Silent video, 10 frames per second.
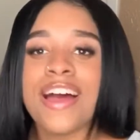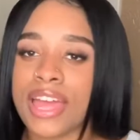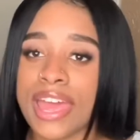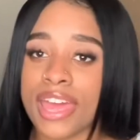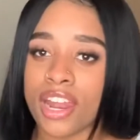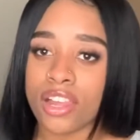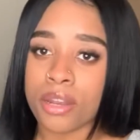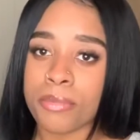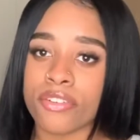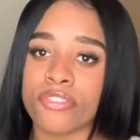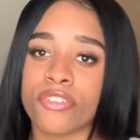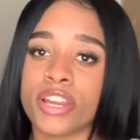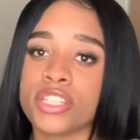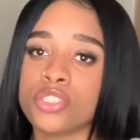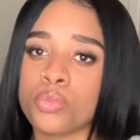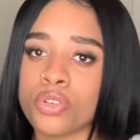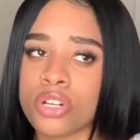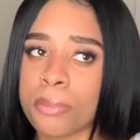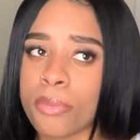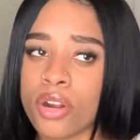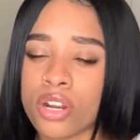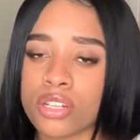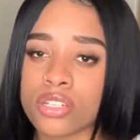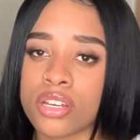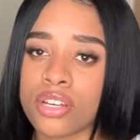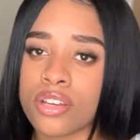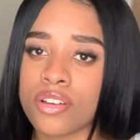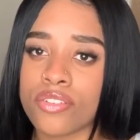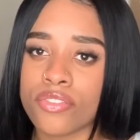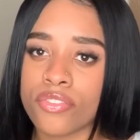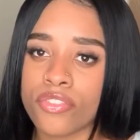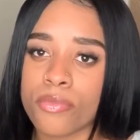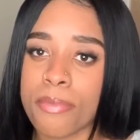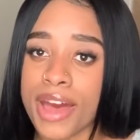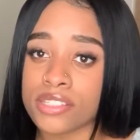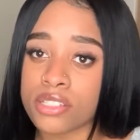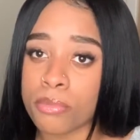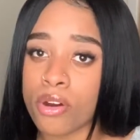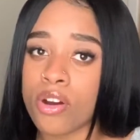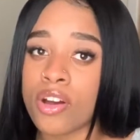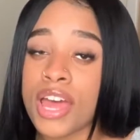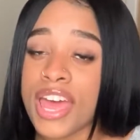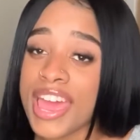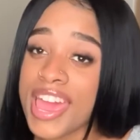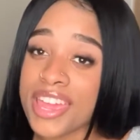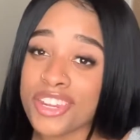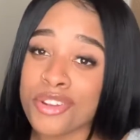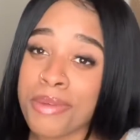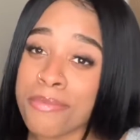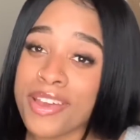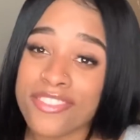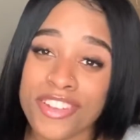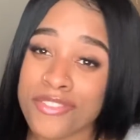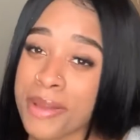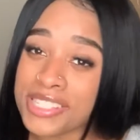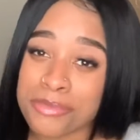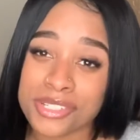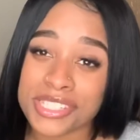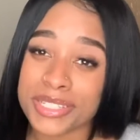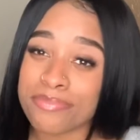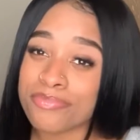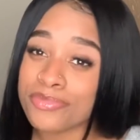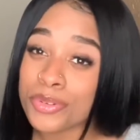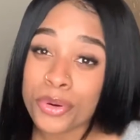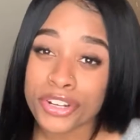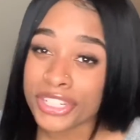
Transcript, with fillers: and a lot of my friends were a part of basketball and you know my favorite basketball team the warriors